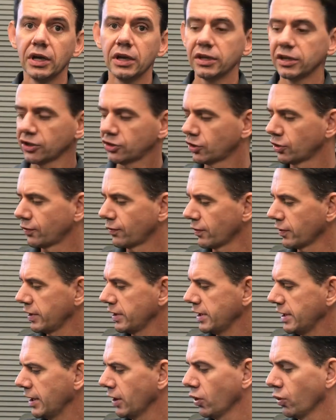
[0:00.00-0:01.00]
This is for
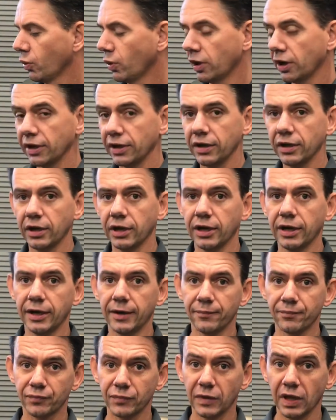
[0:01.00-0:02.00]
the
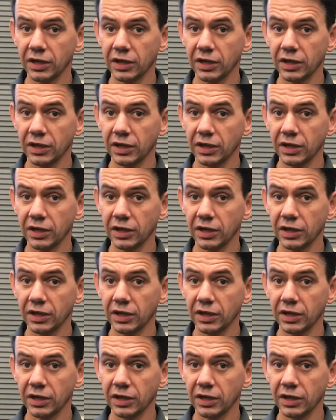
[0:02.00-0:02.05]
L1.